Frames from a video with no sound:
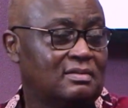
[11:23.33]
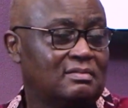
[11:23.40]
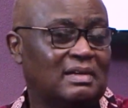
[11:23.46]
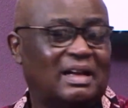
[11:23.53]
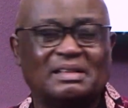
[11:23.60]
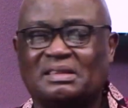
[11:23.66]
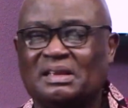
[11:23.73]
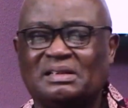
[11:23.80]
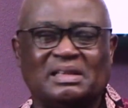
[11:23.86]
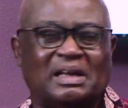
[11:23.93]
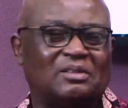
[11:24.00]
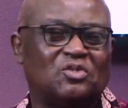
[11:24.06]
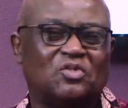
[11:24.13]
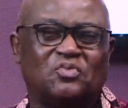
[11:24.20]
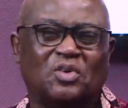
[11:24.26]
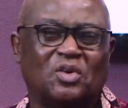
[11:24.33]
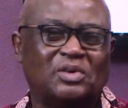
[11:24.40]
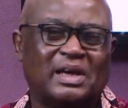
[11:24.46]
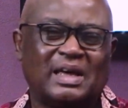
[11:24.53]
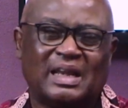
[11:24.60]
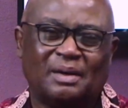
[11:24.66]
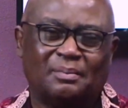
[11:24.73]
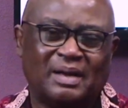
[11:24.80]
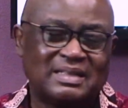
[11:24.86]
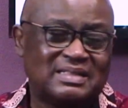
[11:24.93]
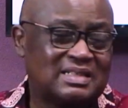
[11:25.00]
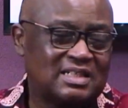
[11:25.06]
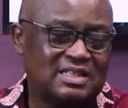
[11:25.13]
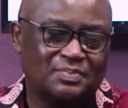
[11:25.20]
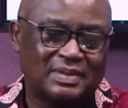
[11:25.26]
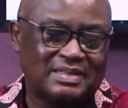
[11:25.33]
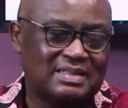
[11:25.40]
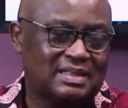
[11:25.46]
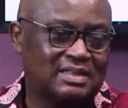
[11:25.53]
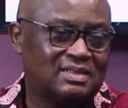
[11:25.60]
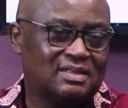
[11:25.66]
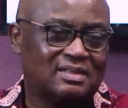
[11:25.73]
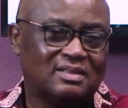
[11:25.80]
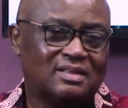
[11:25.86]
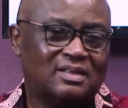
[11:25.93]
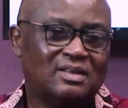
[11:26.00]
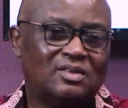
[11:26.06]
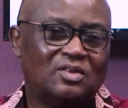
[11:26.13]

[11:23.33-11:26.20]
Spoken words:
I think that Dufour will get about 6%